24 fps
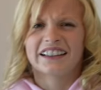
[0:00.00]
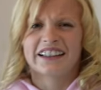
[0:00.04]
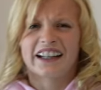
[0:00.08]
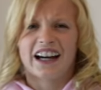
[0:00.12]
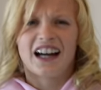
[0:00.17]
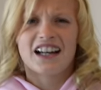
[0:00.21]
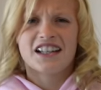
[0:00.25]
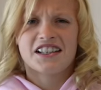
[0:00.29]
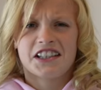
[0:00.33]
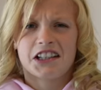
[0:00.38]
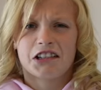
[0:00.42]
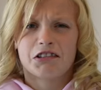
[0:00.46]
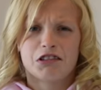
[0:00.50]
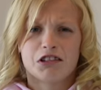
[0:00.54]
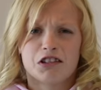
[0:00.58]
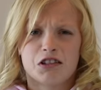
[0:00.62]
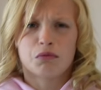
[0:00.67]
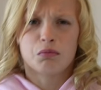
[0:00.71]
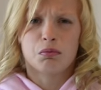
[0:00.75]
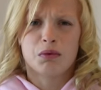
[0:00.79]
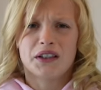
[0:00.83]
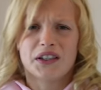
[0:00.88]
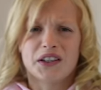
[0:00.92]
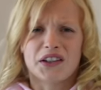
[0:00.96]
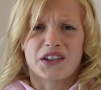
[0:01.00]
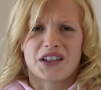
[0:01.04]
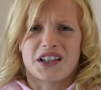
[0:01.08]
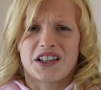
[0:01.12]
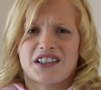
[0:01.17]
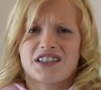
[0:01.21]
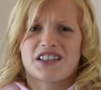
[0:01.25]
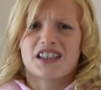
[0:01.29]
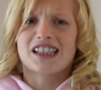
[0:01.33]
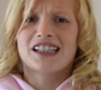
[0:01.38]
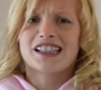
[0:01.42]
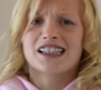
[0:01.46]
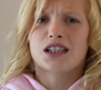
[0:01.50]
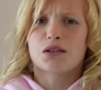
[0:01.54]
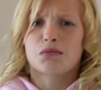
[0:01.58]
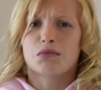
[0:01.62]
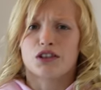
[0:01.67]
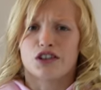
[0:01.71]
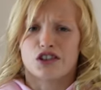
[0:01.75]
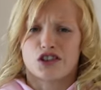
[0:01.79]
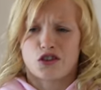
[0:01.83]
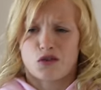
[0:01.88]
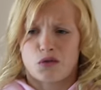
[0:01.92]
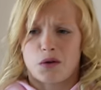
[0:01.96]
Guys, that was weird. It's like someone
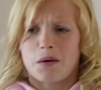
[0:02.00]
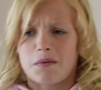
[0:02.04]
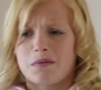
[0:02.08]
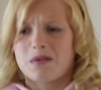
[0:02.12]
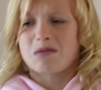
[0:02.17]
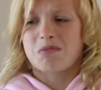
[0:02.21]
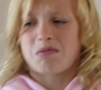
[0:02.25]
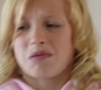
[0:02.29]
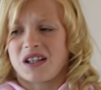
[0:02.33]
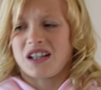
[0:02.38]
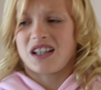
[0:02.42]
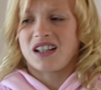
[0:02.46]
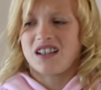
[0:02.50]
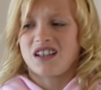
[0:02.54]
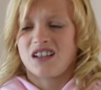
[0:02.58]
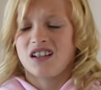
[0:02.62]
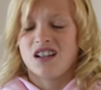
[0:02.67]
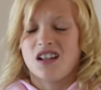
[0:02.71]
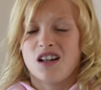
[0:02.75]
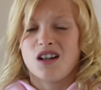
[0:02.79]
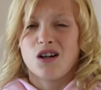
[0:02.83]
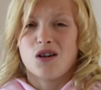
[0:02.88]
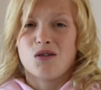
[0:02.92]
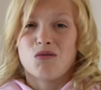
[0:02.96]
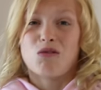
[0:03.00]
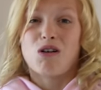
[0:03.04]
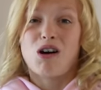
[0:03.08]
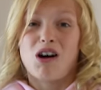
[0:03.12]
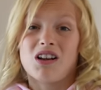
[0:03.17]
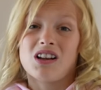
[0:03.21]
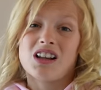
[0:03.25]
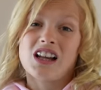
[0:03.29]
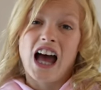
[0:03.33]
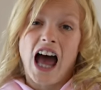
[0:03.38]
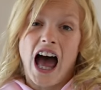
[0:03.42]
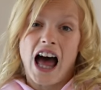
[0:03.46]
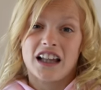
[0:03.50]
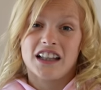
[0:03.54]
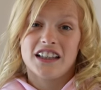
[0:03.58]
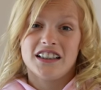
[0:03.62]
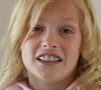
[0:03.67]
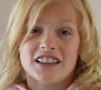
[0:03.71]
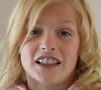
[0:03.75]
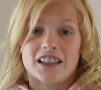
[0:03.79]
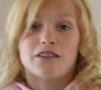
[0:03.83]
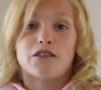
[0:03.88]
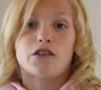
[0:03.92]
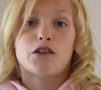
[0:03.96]
tripped me. Well, at
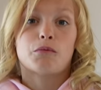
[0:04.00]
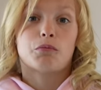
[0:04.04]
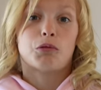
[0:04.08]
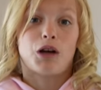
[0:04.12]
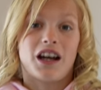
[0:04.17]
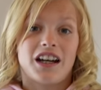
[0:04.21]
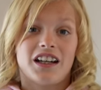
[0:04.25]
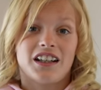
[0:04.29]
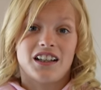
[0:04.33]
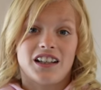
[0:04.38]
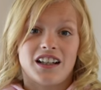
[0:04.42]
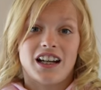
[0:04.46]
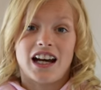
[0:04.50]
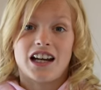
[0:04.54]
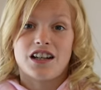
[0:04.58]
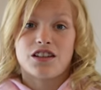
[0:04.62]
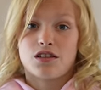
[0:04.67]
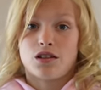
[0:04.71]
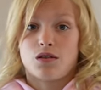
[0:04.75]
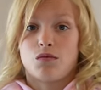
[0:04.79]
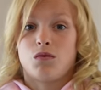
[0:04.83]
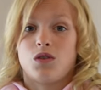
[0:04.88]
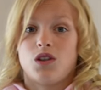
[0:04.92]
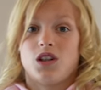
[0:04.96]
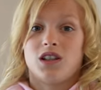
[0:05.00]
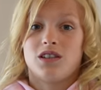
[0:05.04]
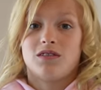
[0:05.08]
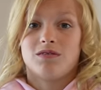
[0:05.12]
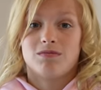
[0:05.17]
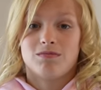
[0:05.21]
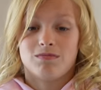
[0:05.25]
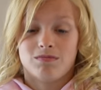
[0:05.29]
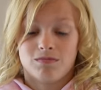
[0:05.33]
least I know what Brighton and Ashton want.